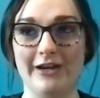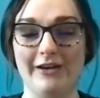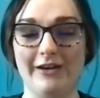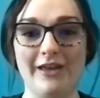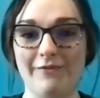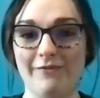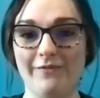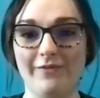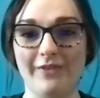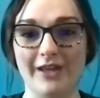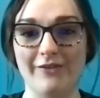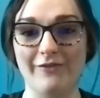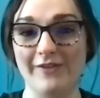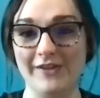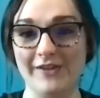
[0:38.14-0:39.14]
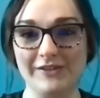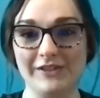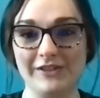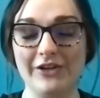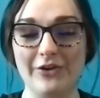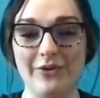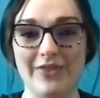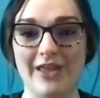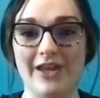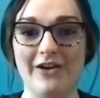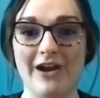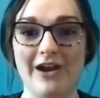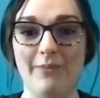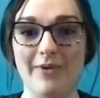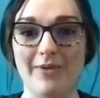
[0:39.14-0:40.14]
It like feels good knowing that you're
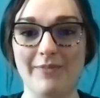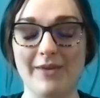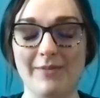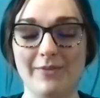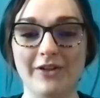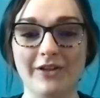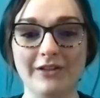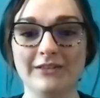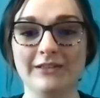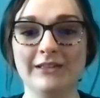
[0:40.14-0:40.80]
helping people.